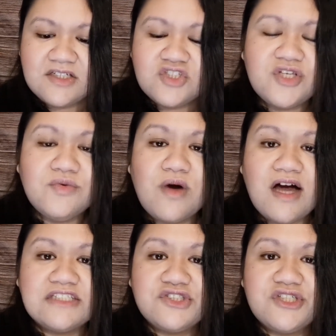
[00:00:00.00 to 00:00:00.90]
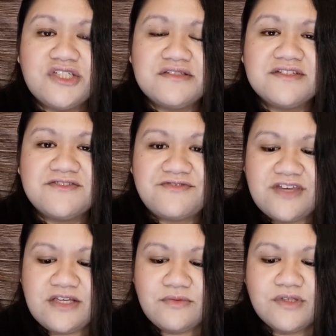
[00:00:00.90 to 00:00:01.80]
She washed Jesus'
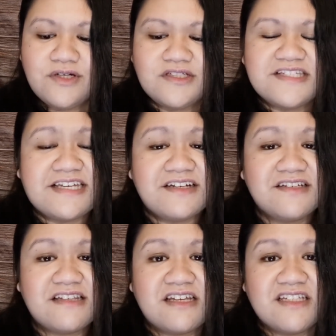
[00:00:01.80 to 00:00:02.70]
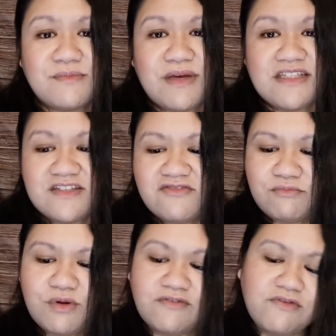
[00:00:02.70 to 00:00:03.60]
feet with her tears and expensive
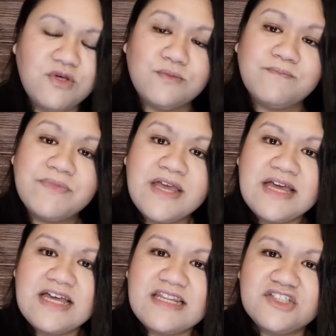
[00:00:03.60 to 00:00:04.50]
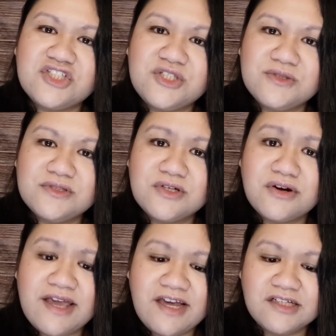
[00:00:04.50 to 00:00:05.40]
perfume, and then she used
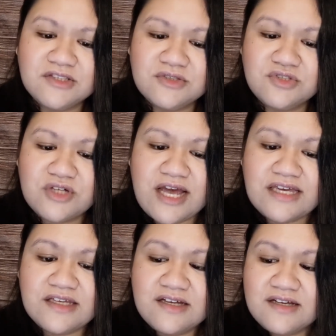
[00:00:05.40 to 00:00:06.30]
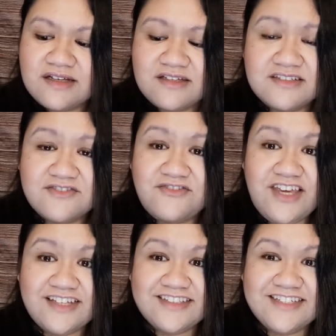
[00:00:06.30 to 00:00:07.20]
her hair to dry his
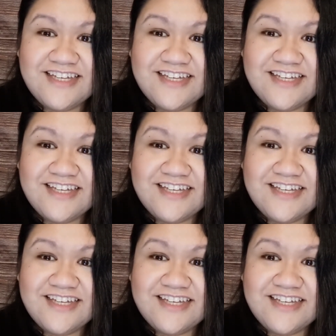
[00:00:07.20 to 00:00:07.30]
feet.